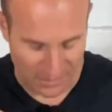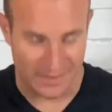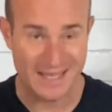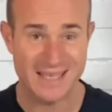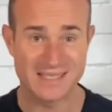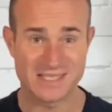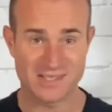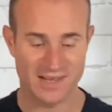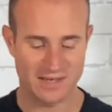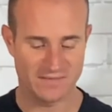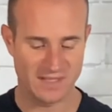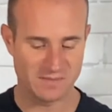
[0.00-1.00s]
on the
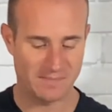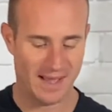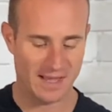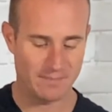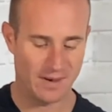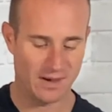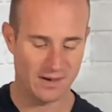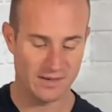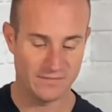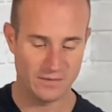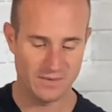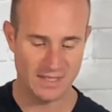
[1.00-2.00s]
inside of this back part
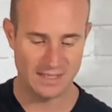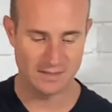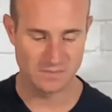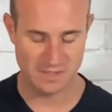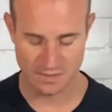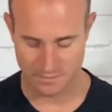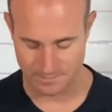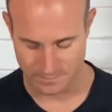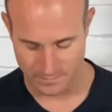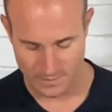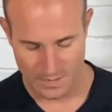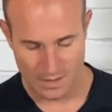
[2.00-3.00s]
if you need them to.
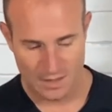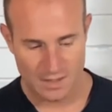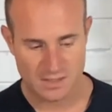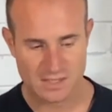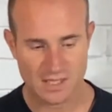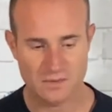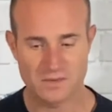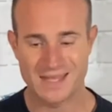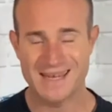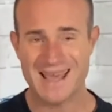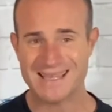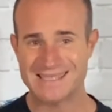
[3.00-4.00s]
So
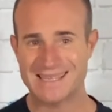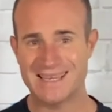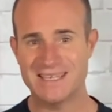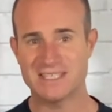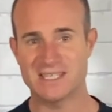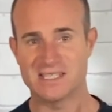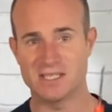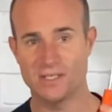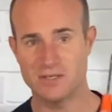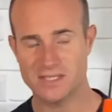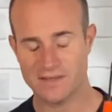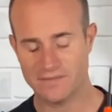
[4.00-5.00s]
the next stage is to
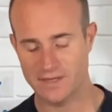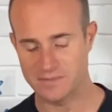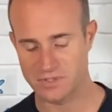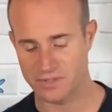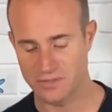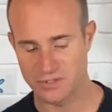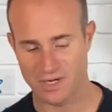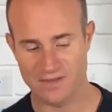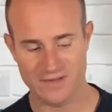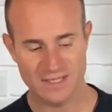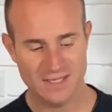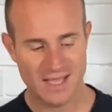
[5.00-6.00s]
use our Phillips
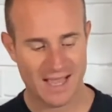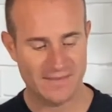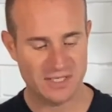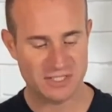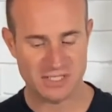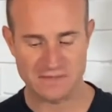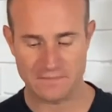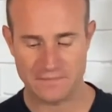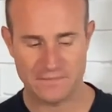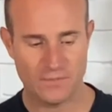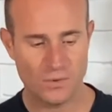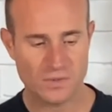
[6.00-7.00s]
screwdriver, and there's just
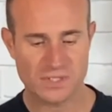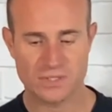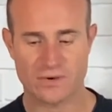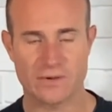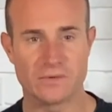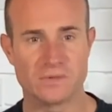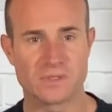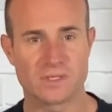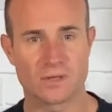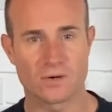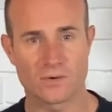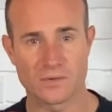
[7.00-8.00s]
4
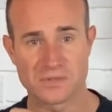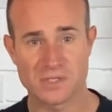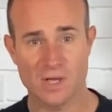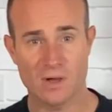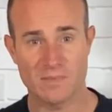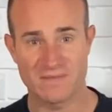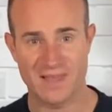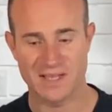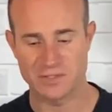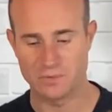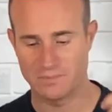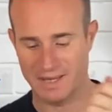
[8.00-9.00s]
screws that are on top of the
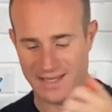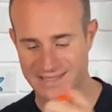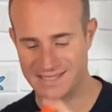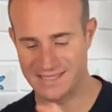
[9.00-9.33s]
actual plate